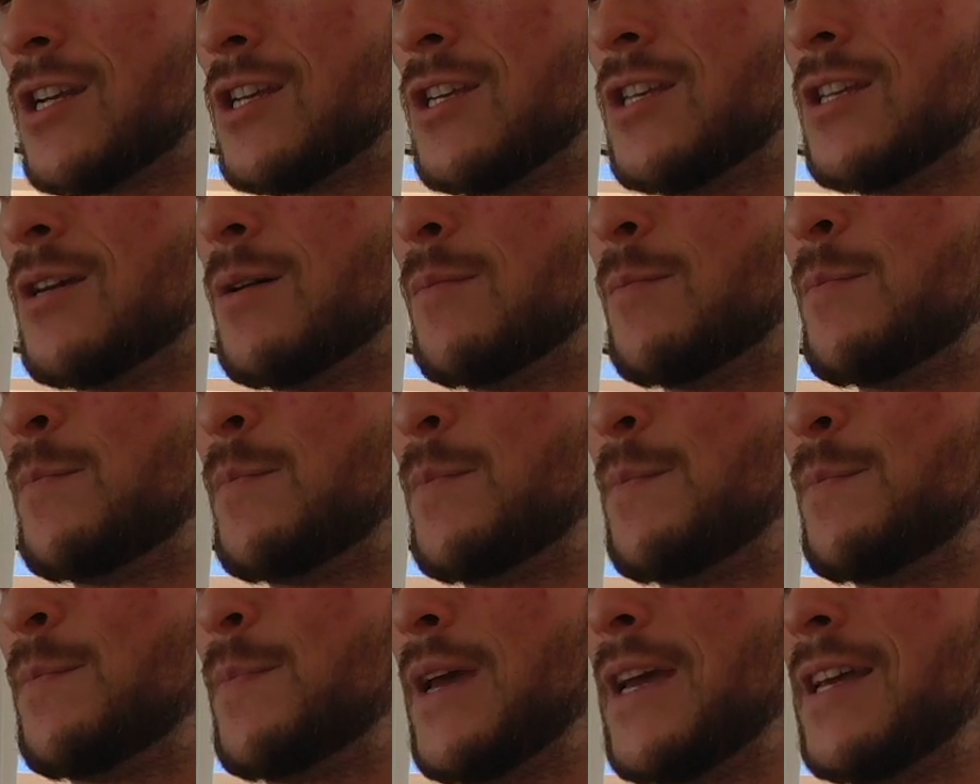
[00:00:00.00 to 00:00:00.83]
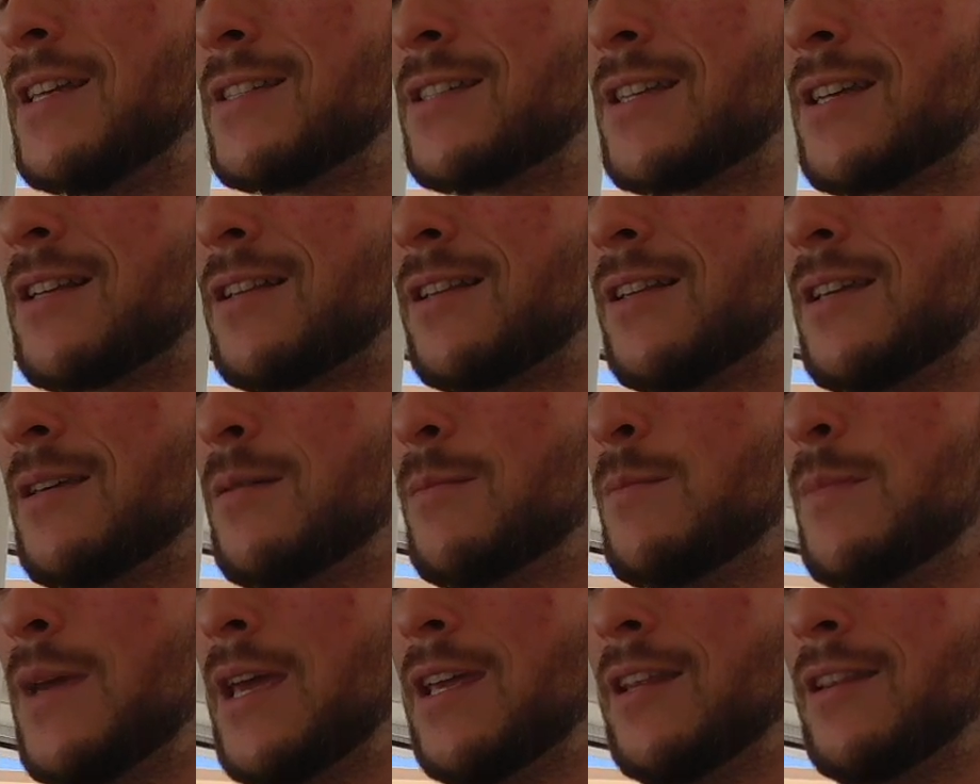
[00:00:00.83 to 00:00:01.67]
You basically
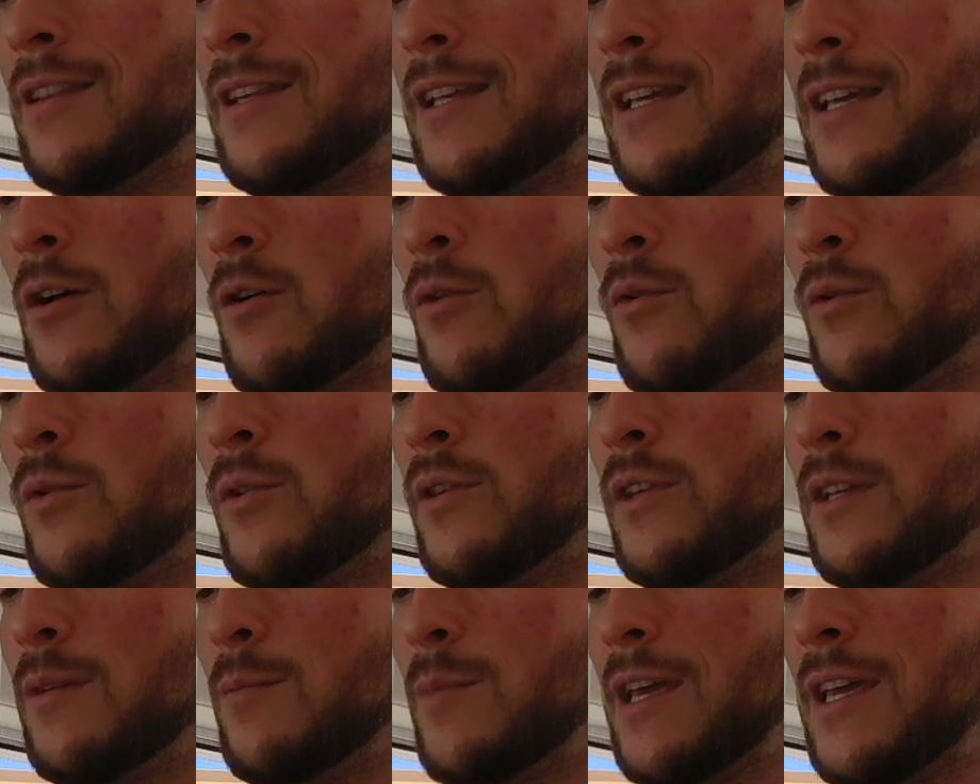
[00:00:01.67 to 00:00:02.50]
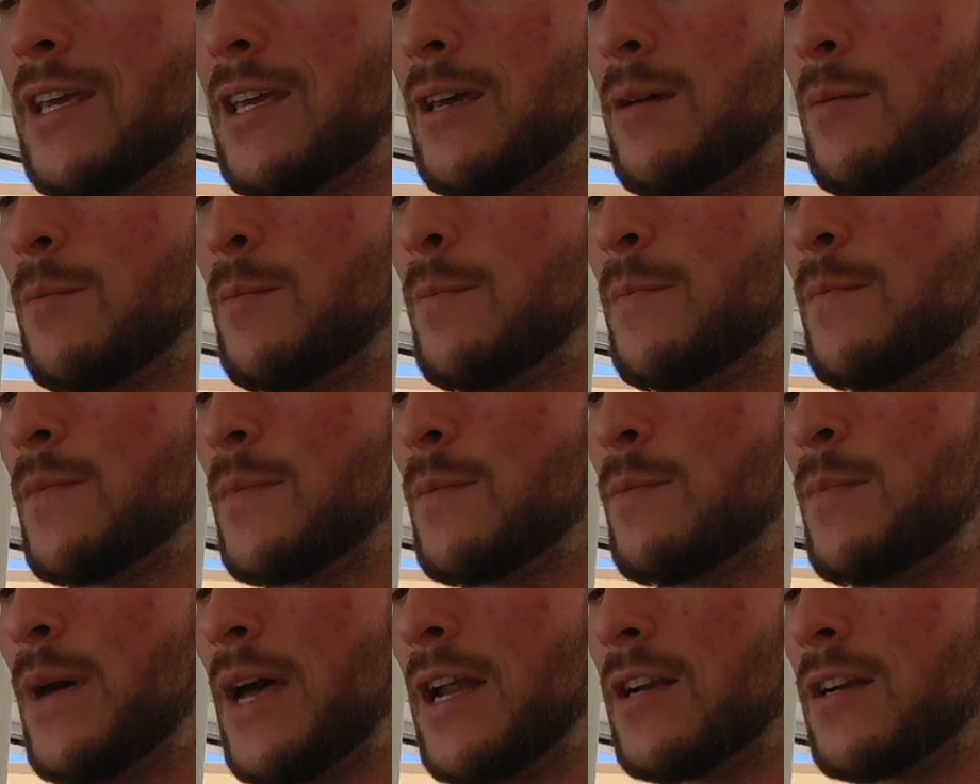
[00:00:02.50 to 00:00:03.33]
mainly only make it
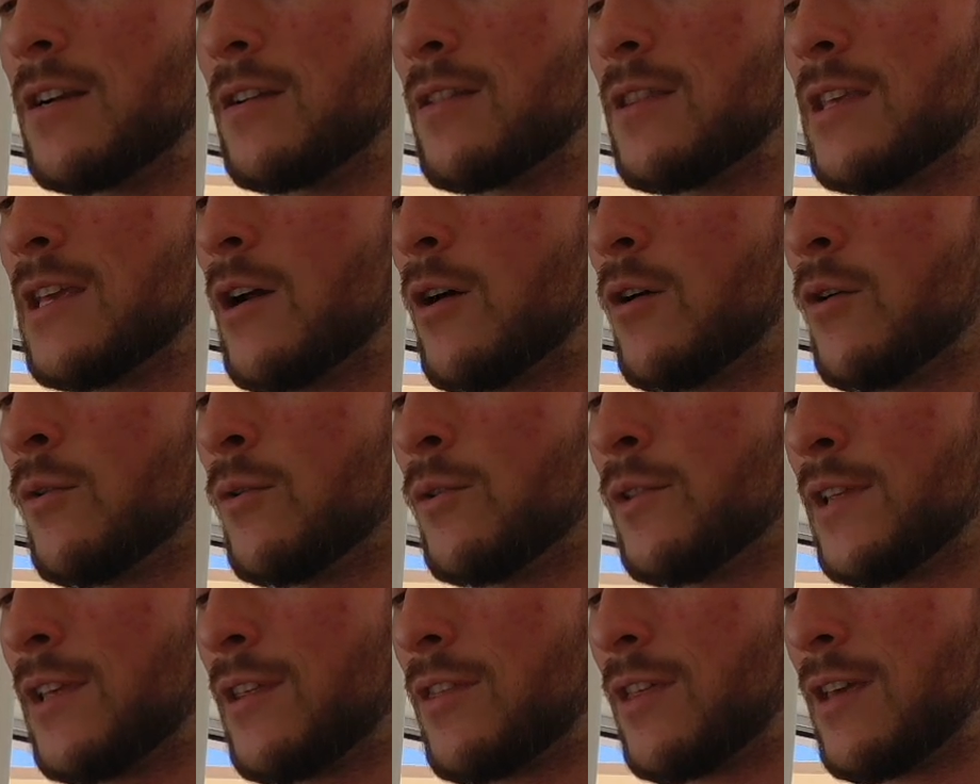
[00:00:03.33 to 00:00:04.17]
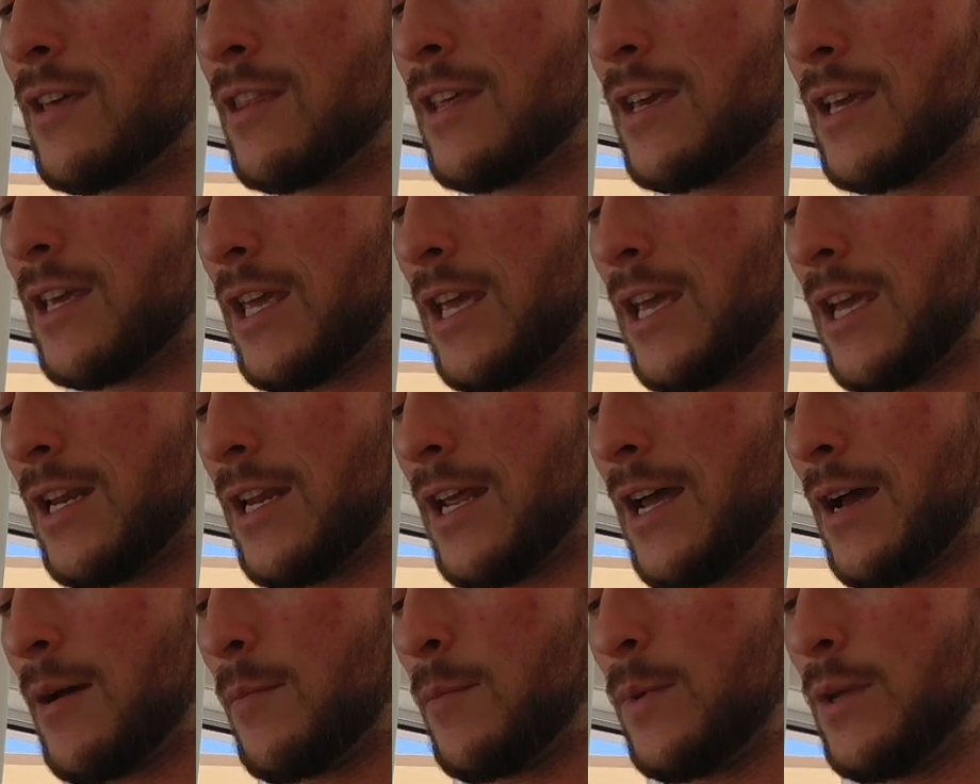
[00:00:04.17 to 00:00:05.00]
better. The only thing that can
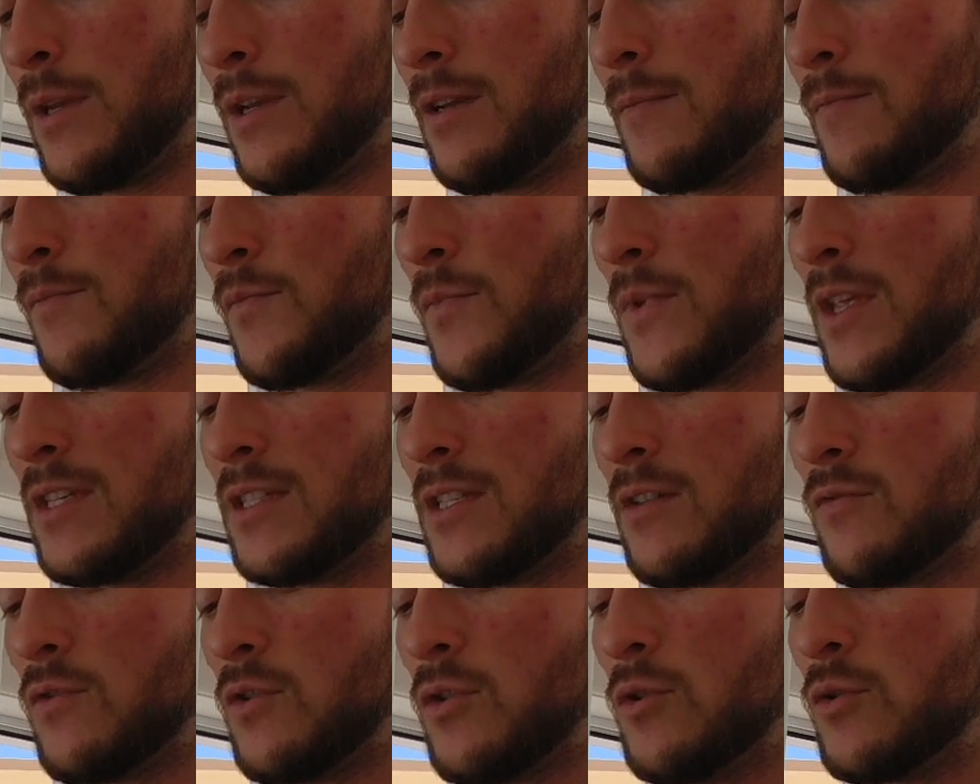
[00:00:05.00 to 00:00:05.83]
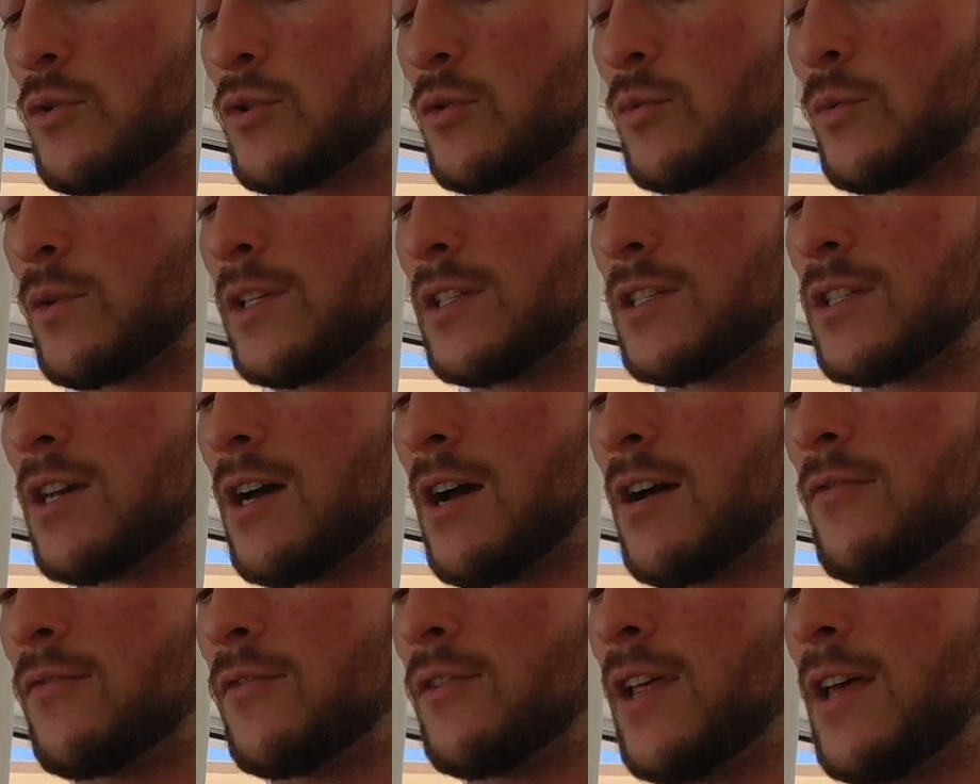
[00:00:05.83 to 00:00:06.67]
happen is if you use a really
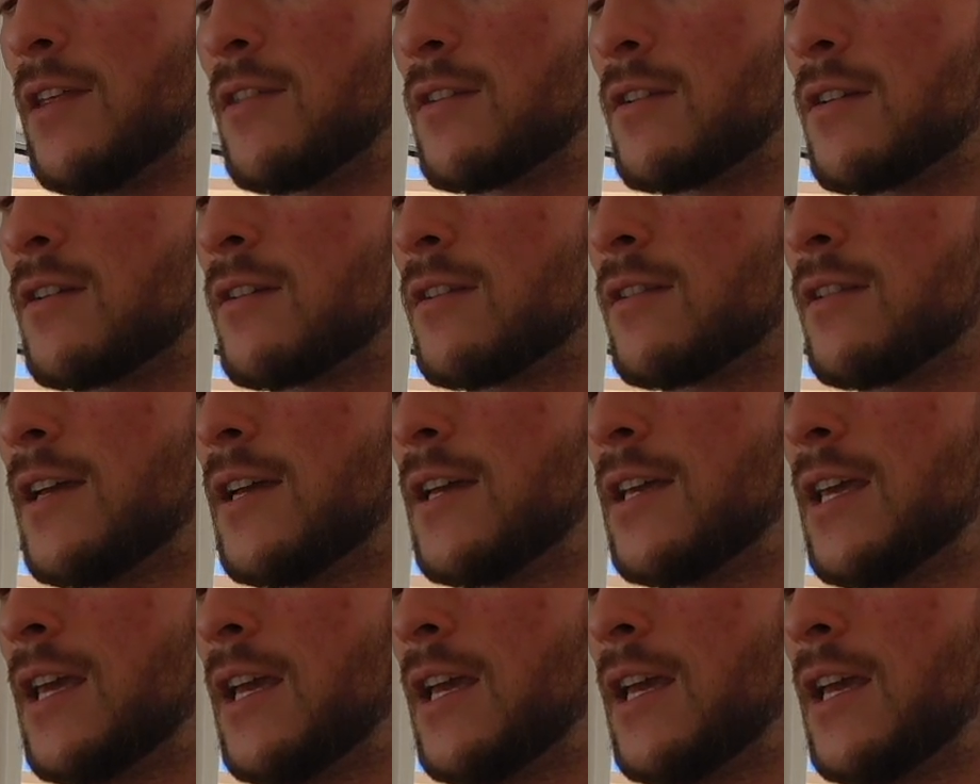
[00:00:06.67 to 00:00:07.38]
tough leather like